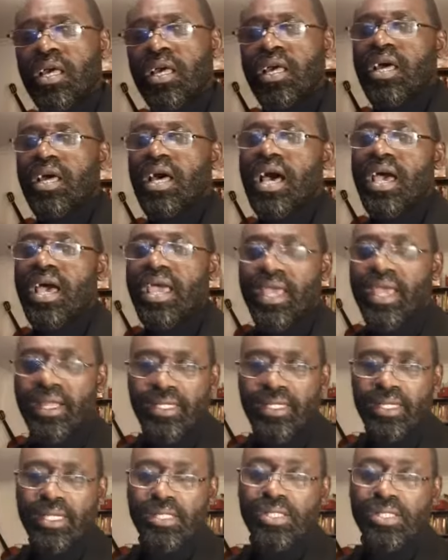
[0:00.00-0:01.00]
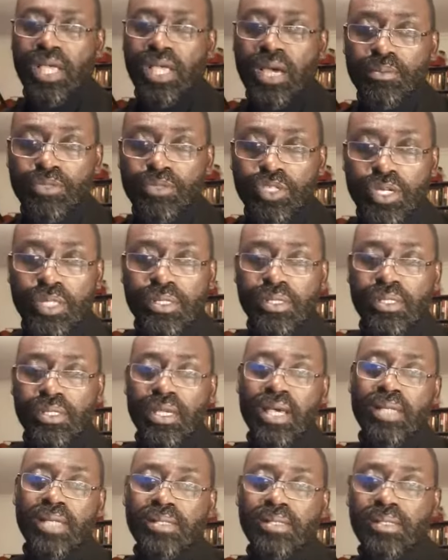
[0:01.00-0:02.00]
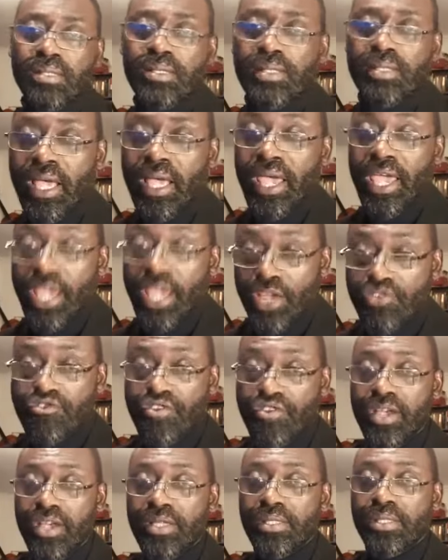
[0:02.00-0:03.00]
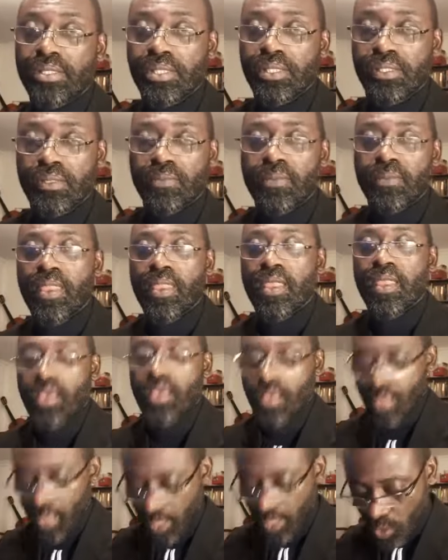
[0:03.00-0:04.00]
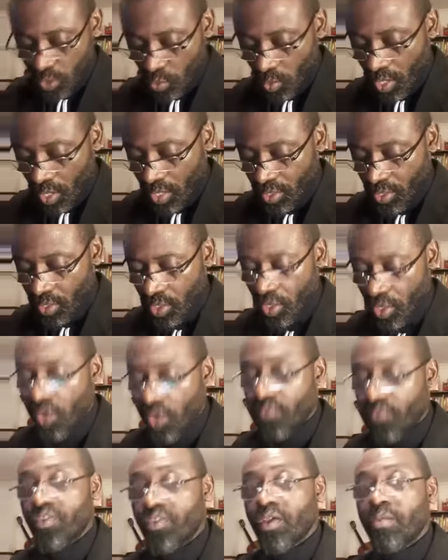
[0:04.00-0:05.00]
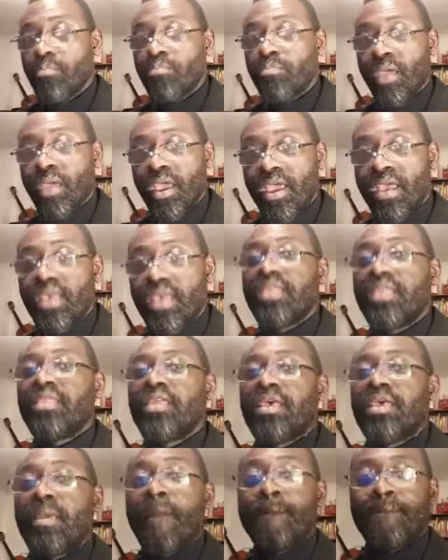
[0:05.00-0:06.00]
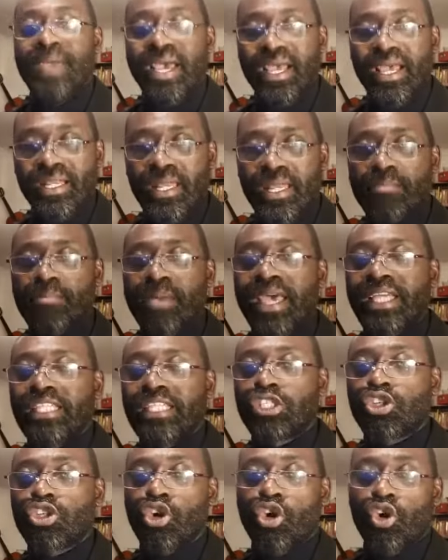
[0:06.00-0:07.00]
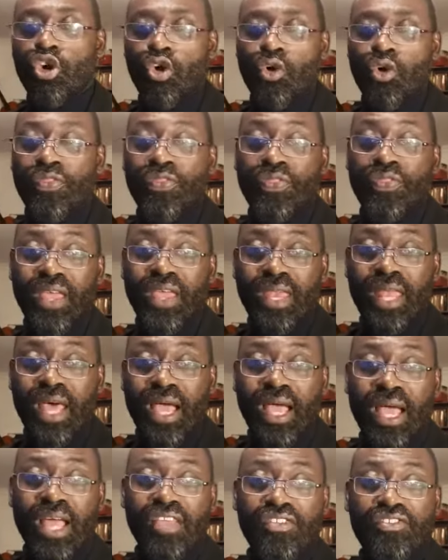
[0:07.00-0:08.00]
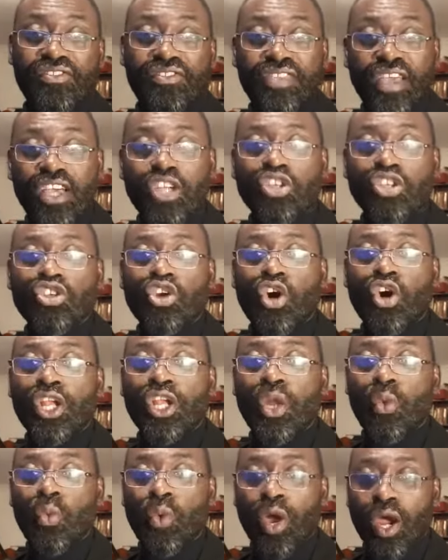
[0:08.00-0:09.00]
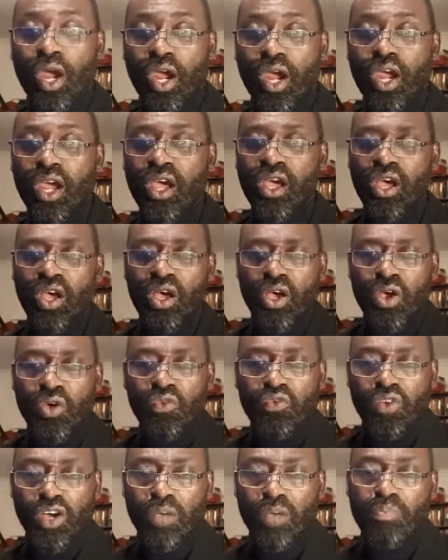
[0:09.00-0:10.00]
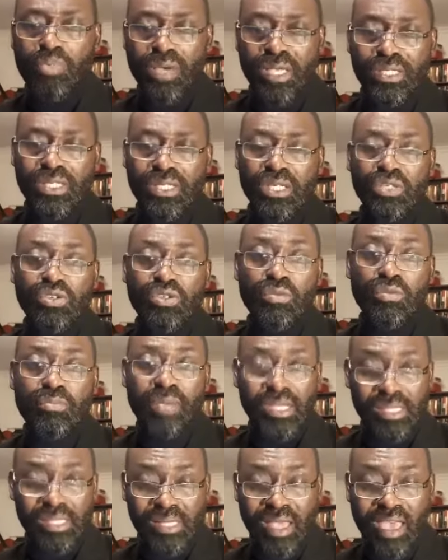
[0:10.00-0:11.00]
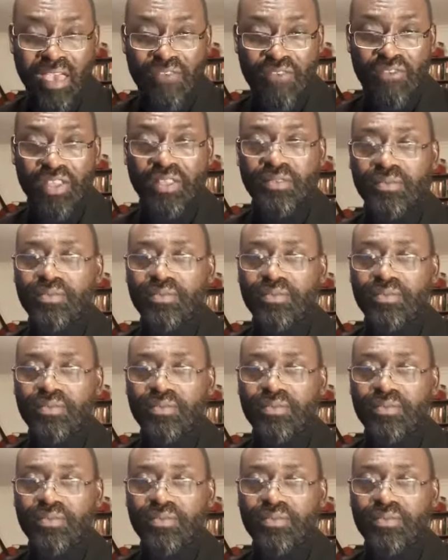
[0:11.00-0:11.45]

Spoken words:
I hit the subjects as a hindrance, as one of the main impediment or thing that can stand on the way for a person to miss heaven.